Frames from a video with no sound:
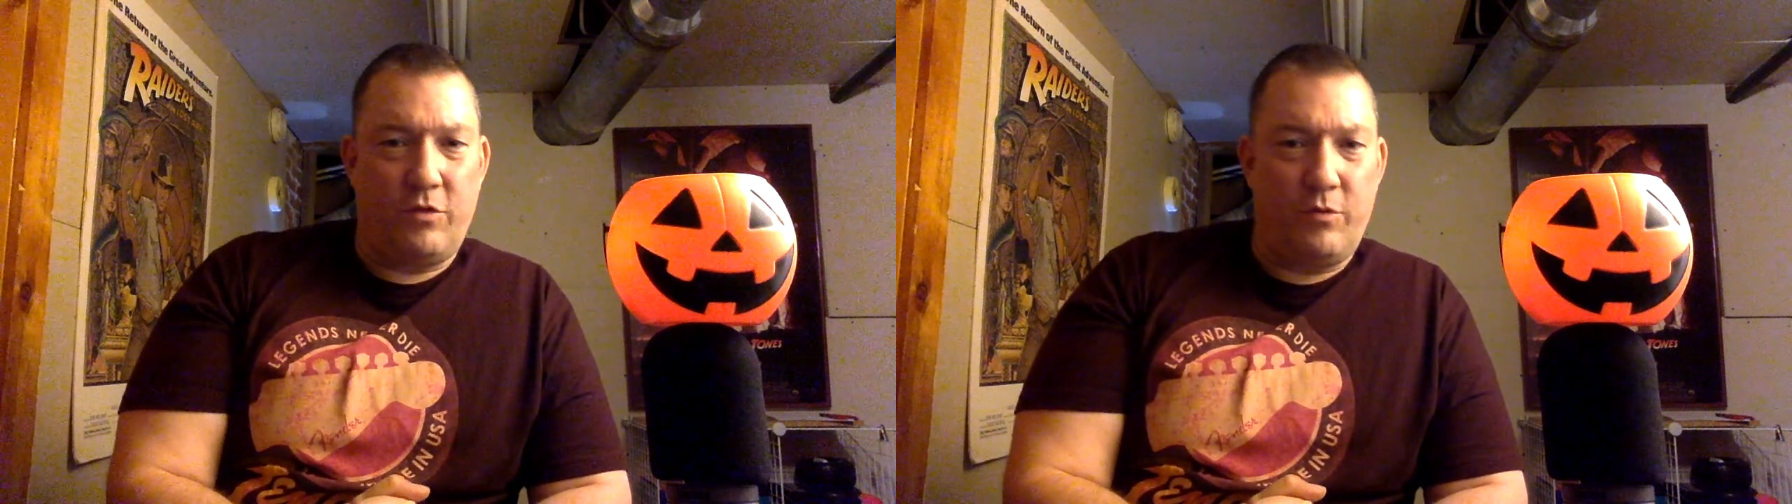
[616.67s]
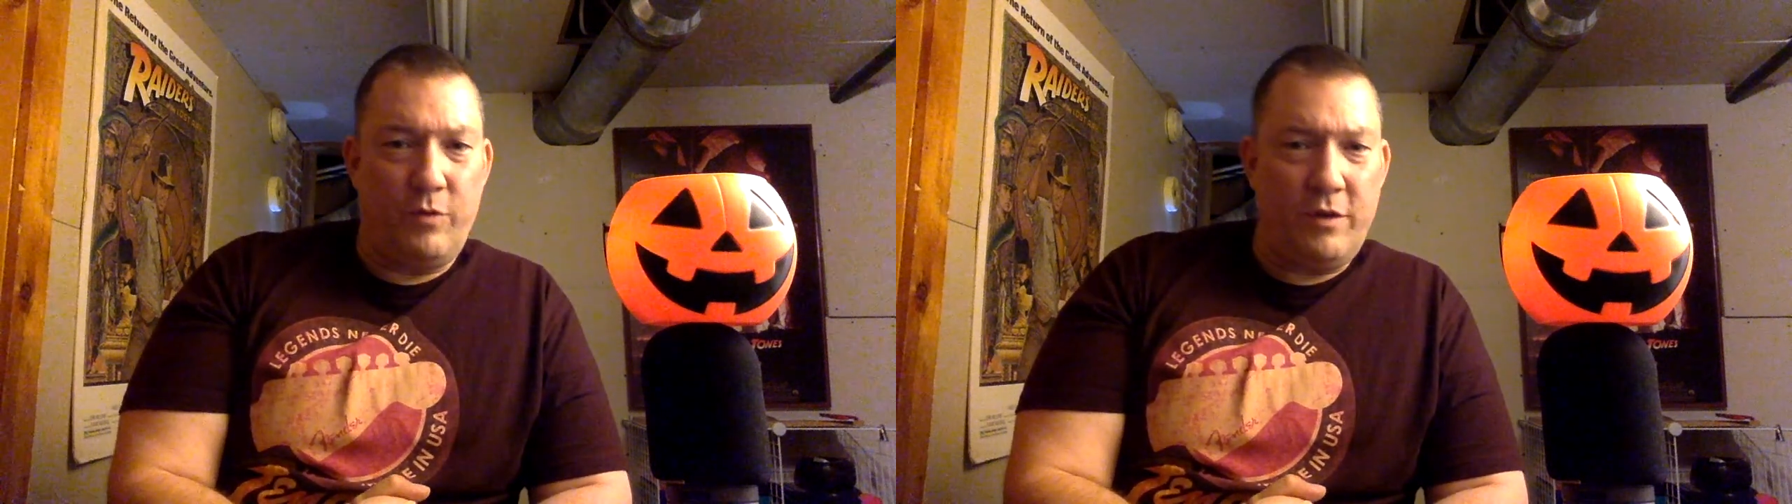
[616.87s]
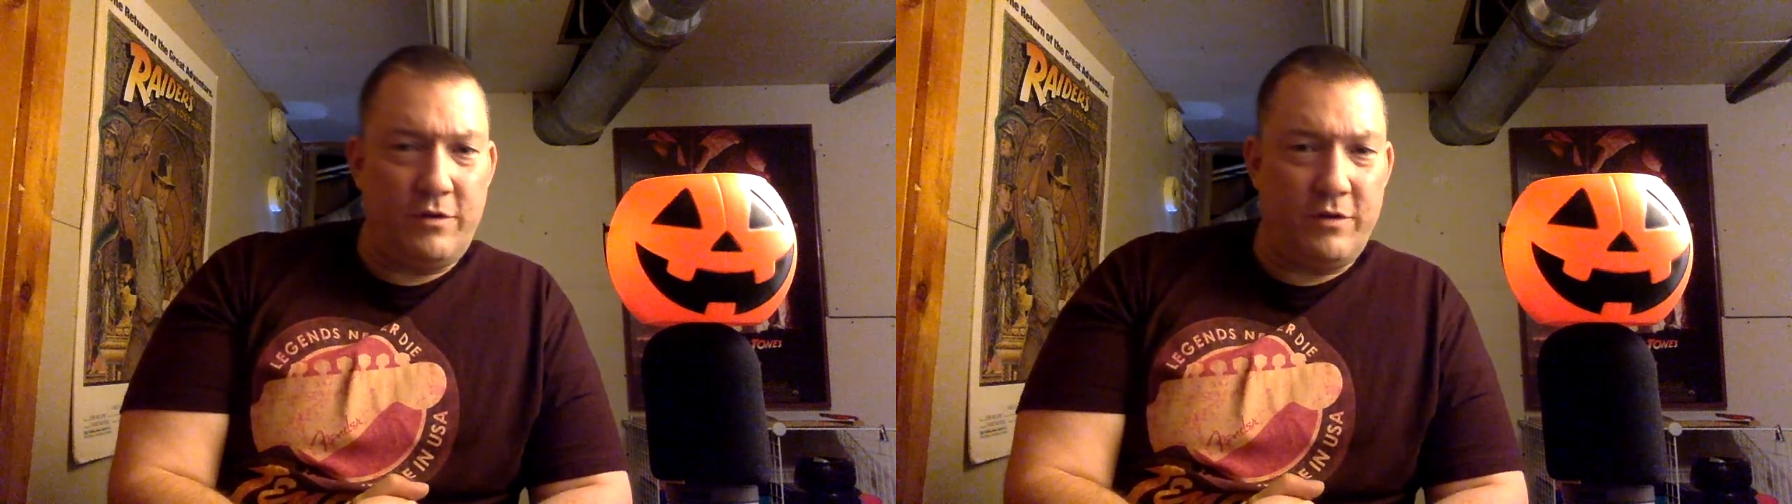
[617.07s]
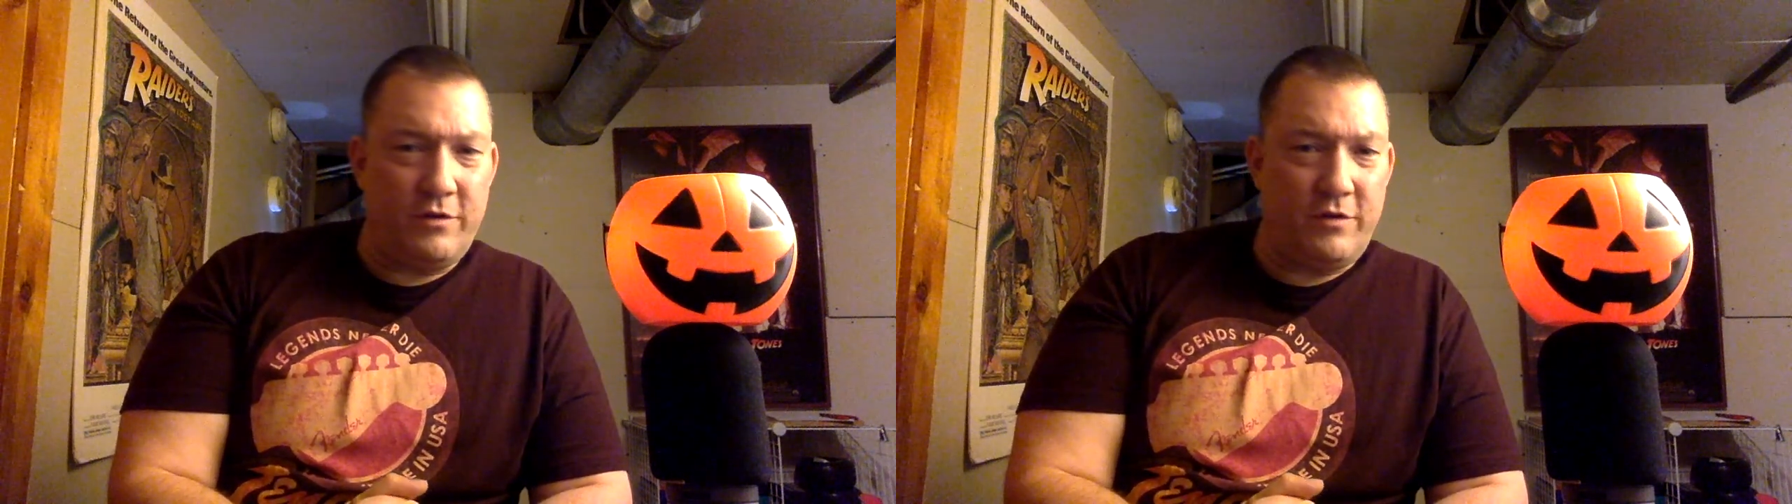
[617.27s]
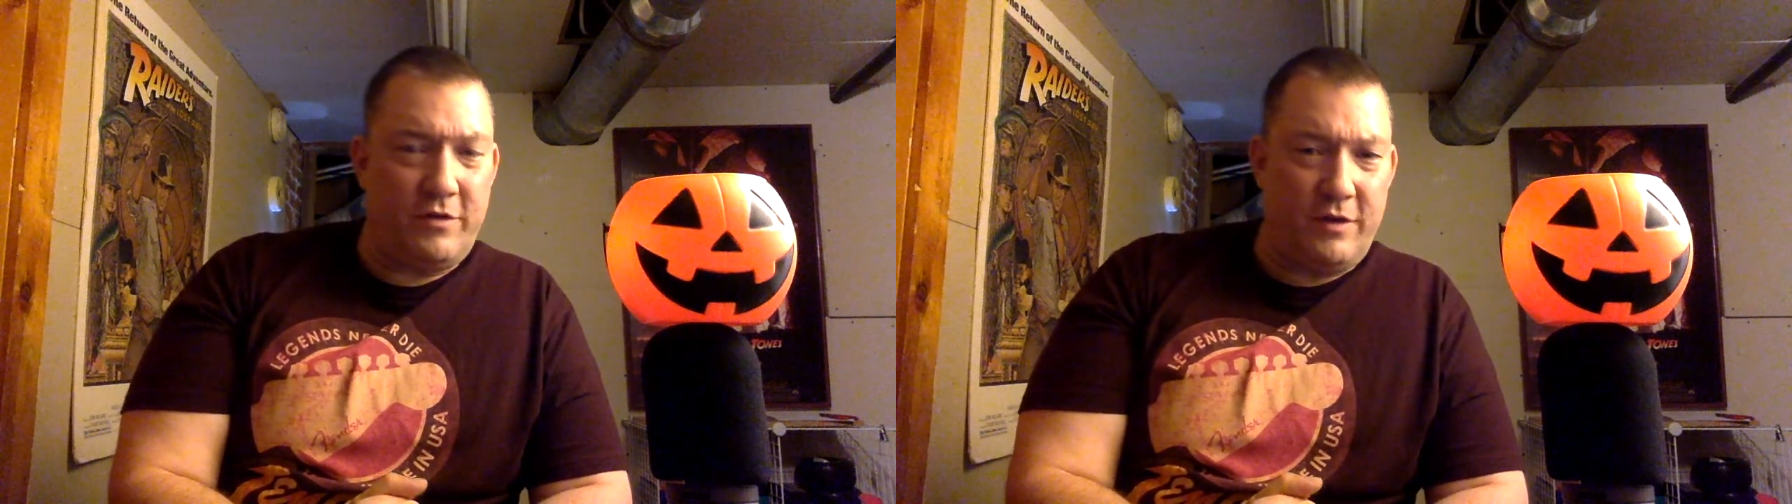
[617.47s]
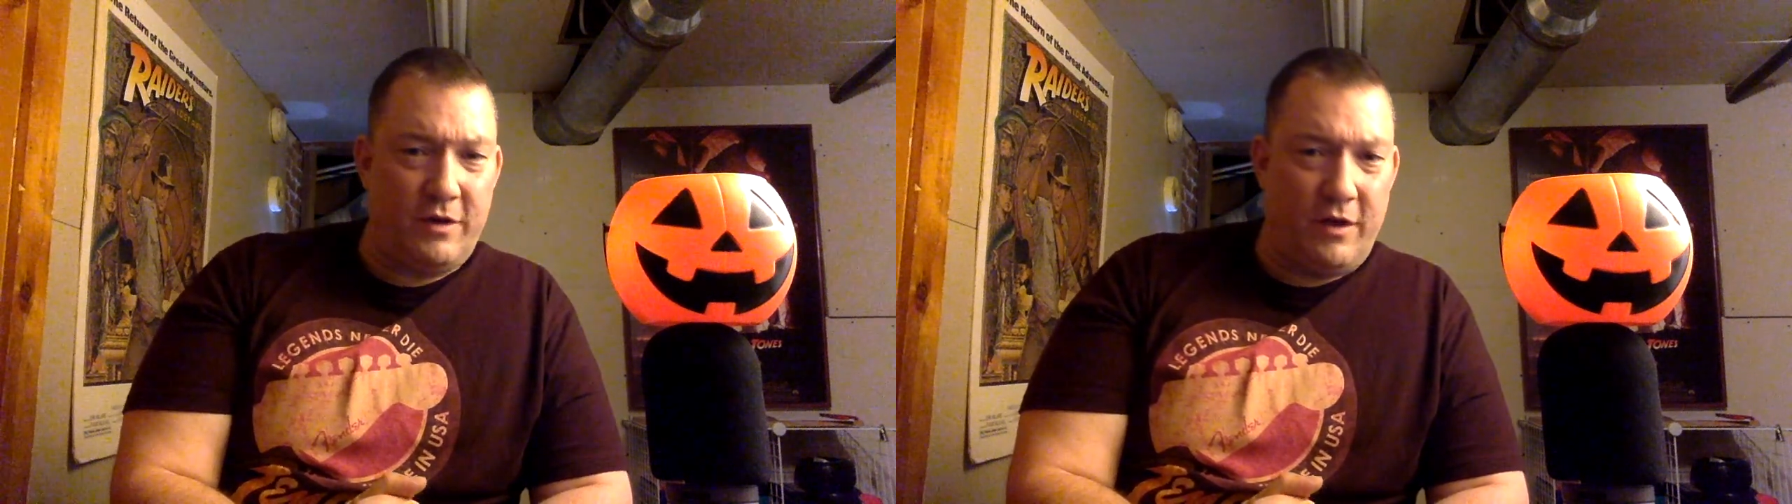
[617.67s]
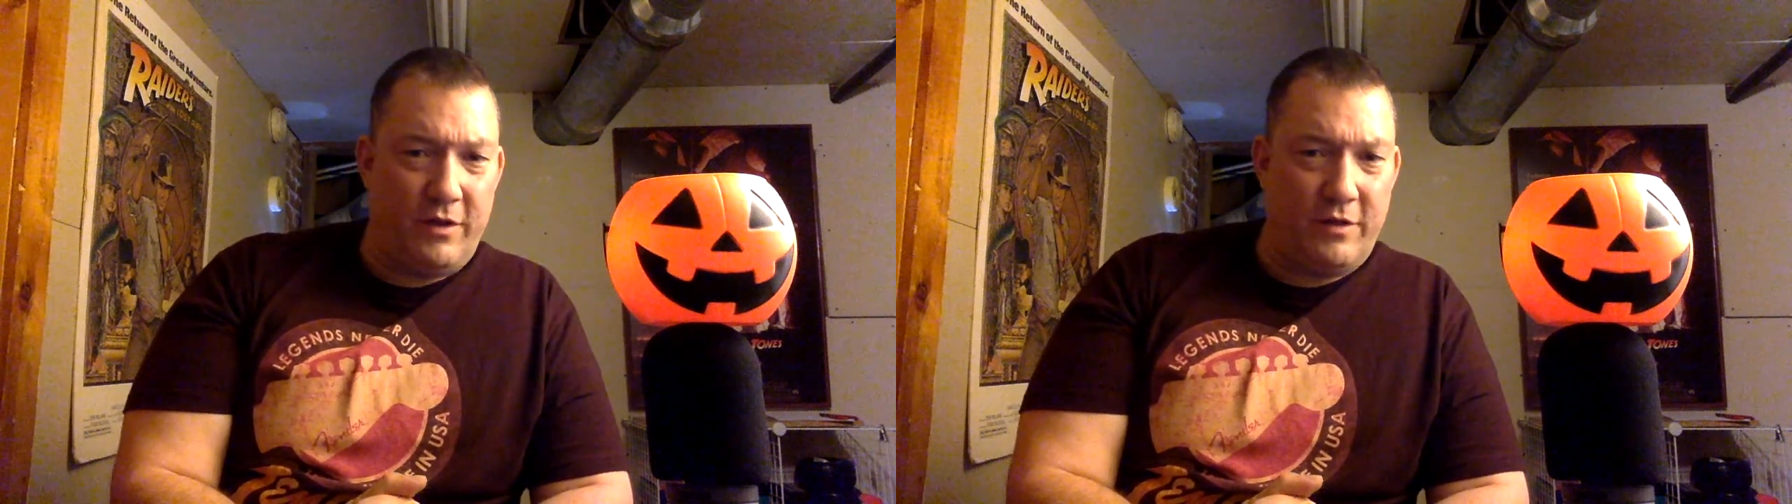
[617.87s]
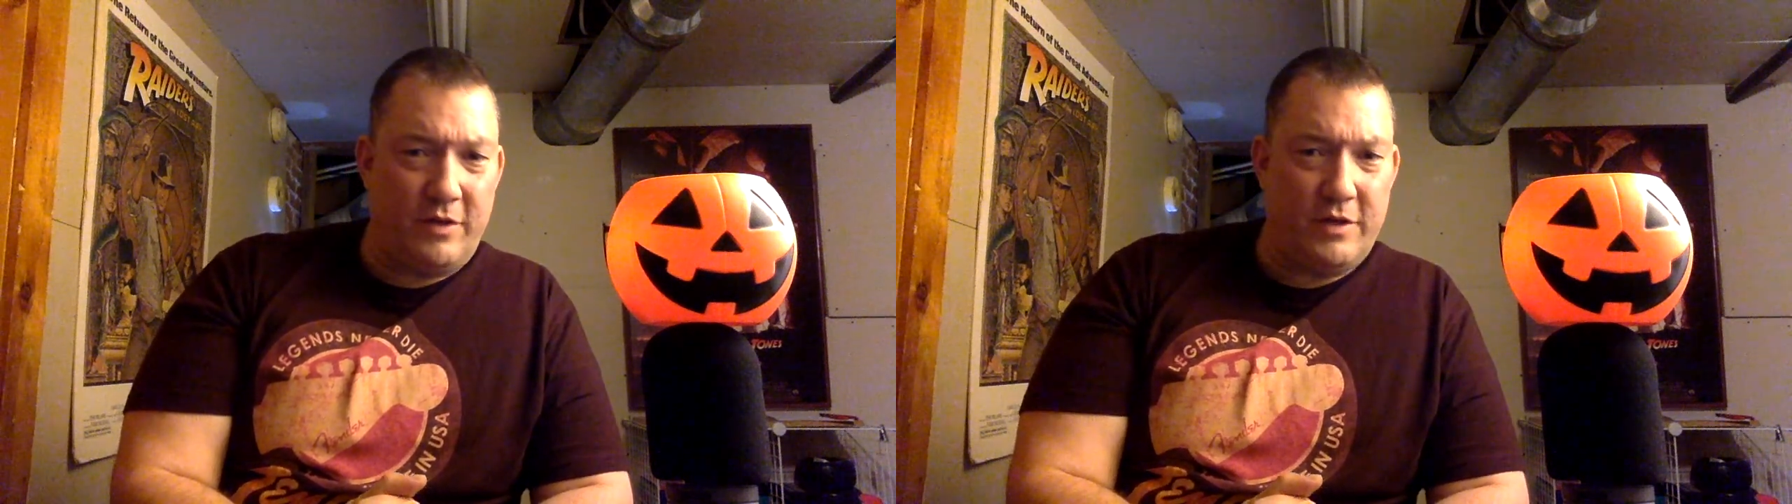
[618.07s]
the realtor's listening to all this,